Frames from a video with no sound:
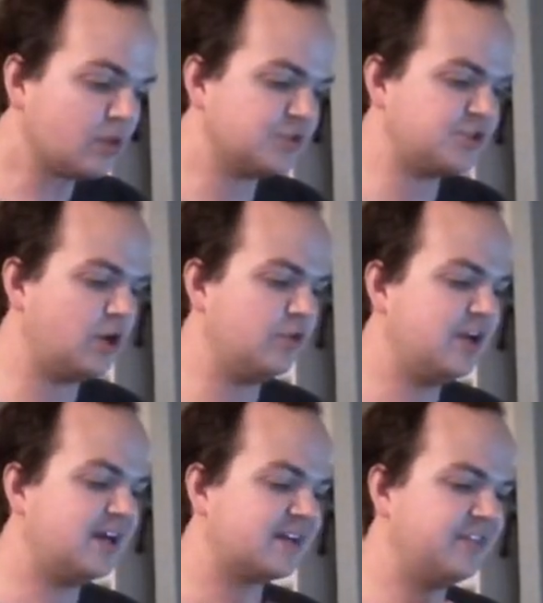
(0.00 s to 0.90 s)
So
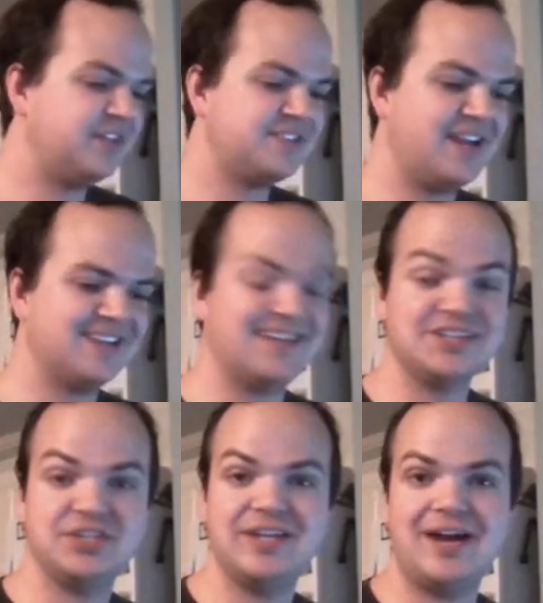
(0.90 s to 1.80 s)
this deck is
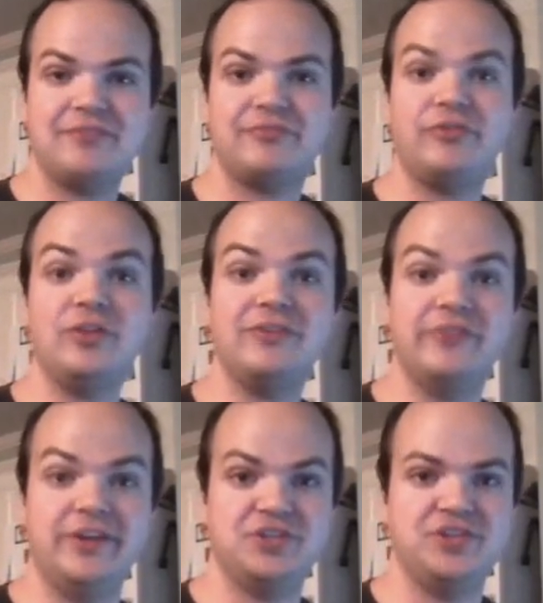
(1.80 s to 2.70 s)
actually not fully
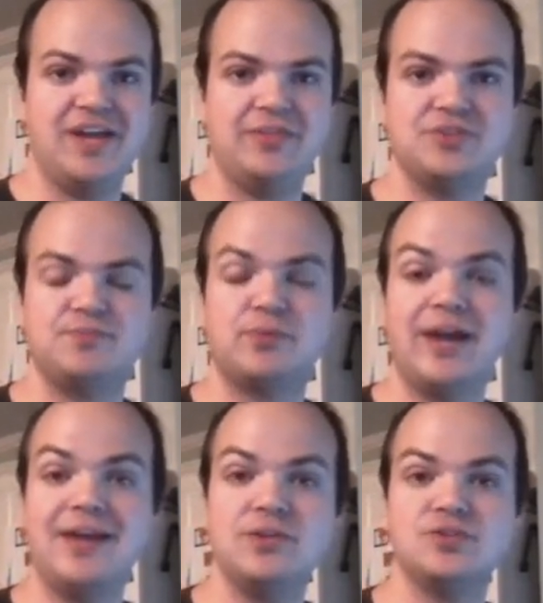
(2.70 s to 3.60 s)
finished yet. There's
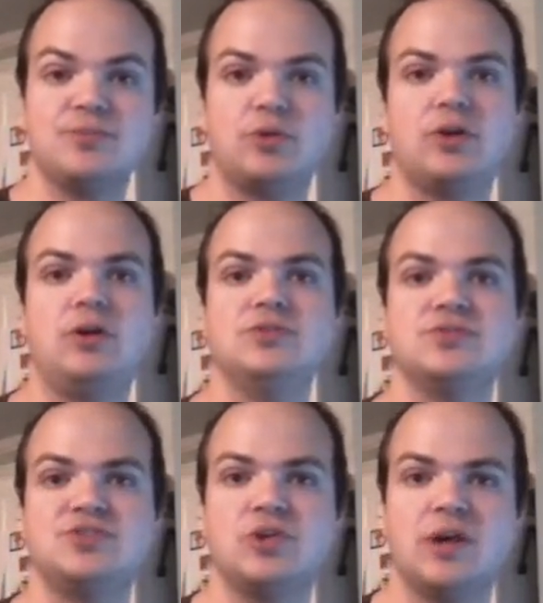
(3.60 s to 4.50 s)
brand new support also
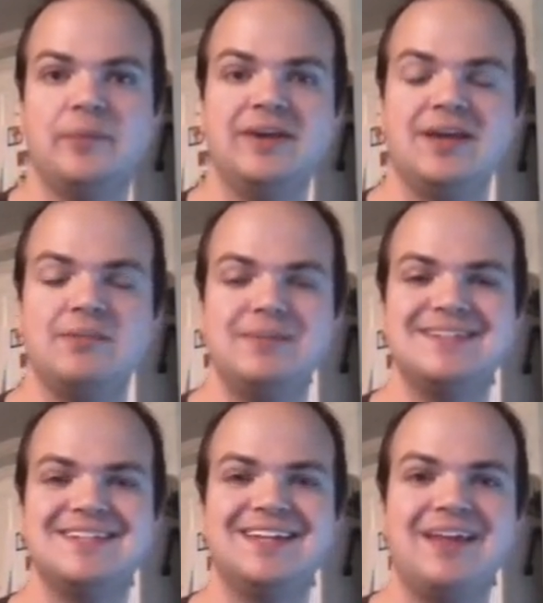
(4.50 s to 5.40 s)
still coming in
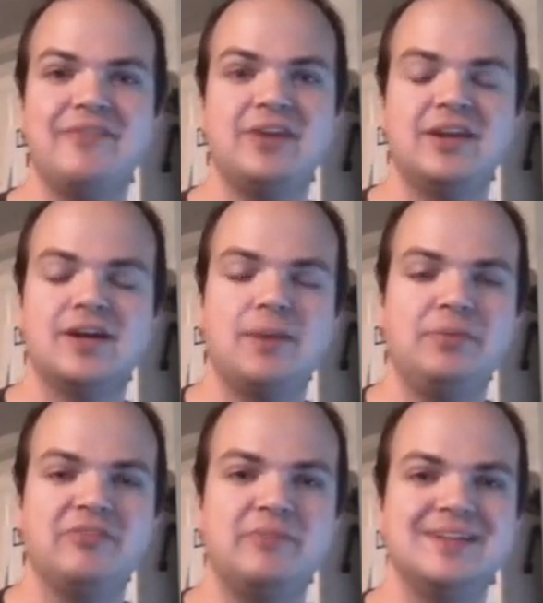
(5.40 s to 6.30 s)
BT11 in a
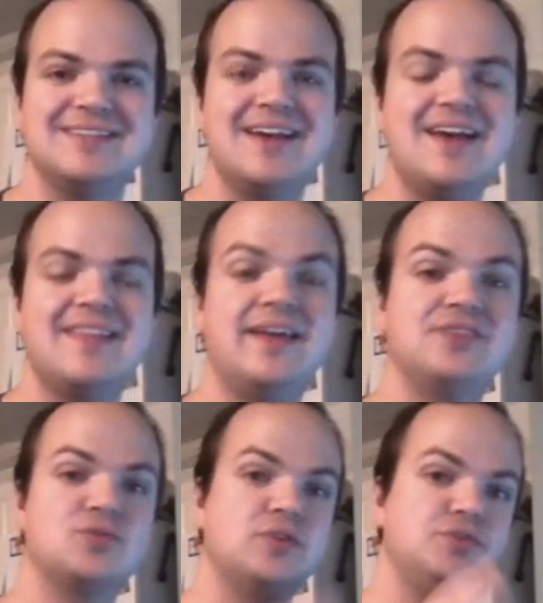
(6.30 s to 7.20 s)
couple of months that
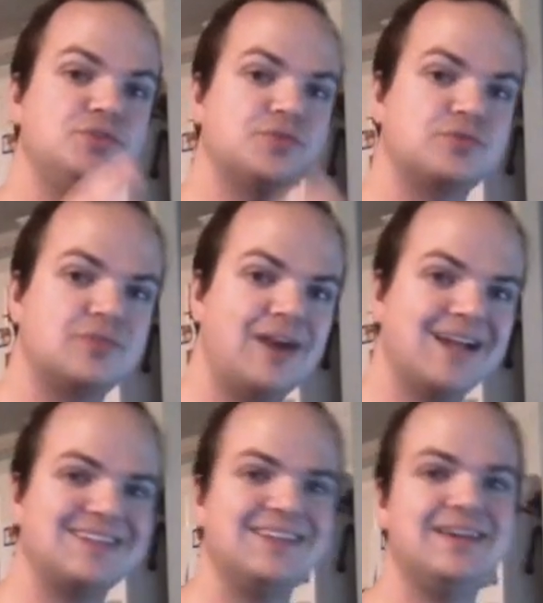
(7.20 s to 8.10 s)
is going to
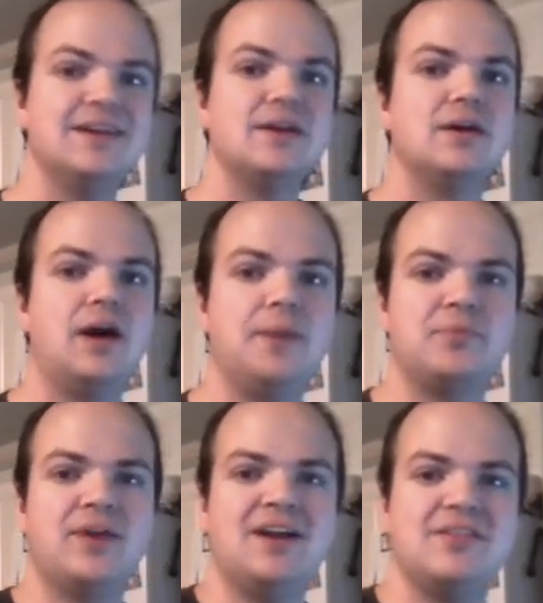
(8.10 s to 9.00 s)
directly
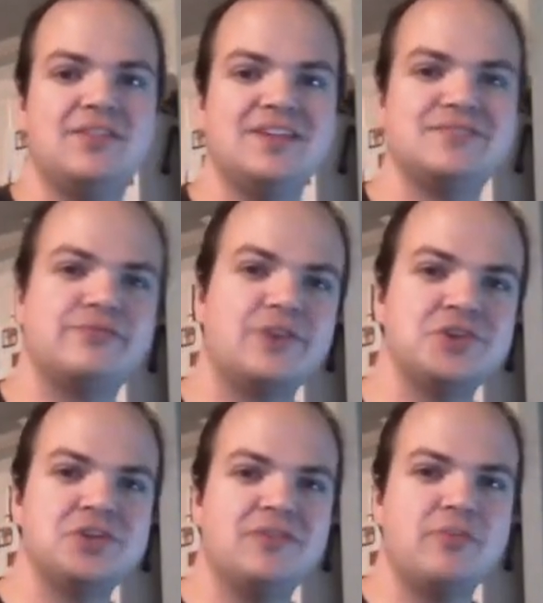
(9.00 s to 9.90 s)
upgrade this
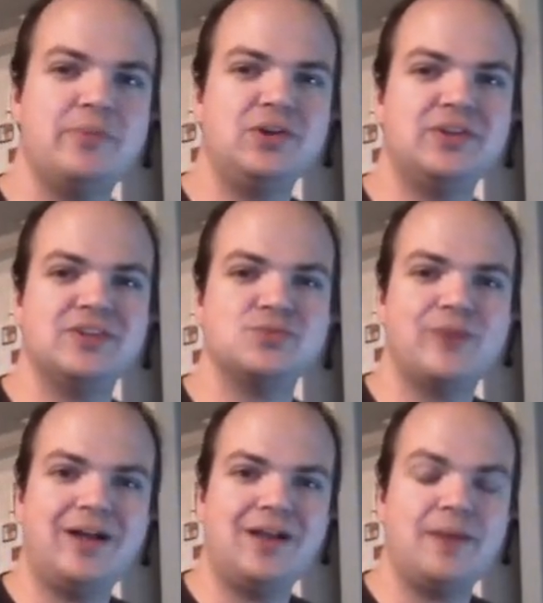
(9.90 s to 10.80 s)
version of the build as well.